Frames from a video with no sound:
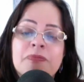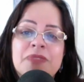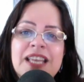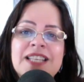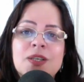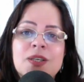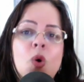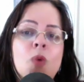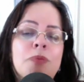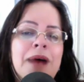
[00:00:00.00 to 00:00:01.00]
These are
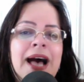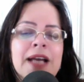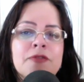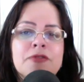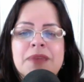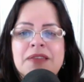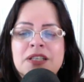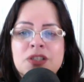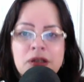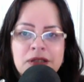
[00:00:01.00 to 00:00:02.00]
all part of the
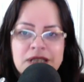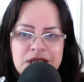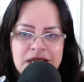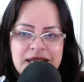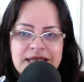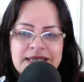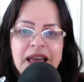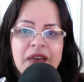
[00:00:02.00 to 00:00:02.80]
methodologies